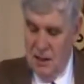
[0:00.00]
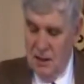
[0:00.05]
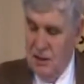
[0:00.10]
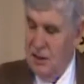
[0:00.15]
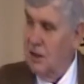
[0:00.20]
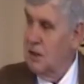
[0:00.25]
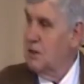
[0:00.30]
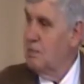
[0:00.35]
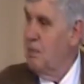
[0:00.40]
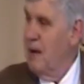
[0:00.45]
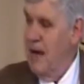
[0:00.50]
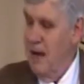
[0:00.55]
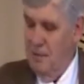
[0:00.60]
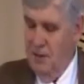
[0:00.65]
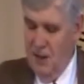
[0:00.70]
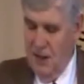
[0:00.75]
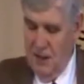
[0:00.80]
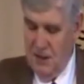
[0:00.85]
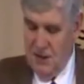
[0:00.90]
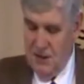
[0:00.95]
since
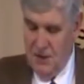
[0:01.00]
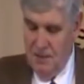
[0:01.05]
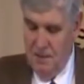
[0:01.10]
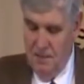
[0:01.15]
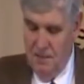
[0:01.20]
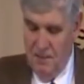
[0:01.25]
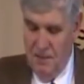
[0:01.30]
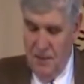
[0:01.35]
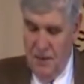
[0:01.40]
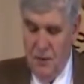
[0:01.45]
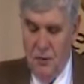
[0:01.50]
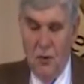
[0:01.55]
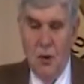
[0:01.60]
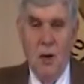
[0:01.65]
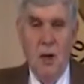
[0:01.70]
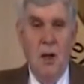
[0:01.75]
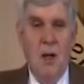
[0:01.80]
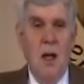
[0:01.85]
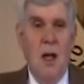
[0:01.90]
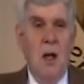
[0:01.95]
baptism,
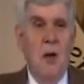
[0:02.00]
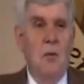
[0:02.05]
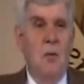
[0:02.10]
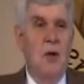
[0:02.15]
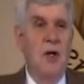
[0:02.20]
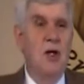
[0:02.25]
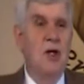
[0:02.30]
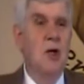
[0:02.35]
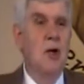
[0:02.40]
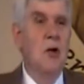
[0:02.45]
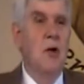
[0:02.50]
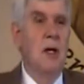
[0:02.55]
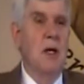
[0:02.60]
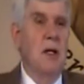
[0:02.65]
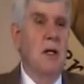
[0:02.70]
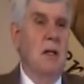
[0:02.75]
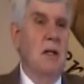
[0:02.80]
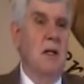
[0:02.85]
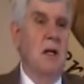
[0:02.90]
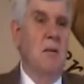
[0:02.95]

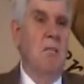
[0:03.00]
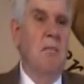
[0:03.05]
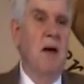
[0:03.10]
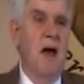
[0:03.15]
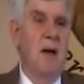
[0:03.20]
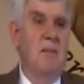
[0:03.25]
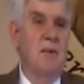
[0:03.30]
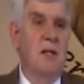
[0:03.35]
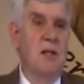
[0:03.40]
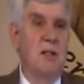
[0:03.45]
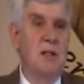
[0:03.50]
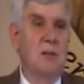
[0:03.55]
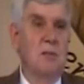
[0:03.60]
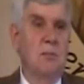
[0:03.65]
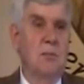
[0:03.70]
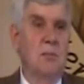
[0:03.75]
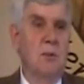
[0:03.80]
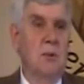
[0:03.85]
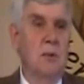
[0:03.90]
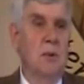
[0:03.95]
renewing that
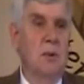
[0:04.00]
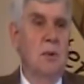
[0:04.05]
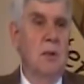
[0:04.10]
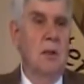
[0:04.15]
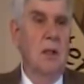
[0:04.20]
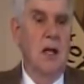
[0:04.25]
baptismal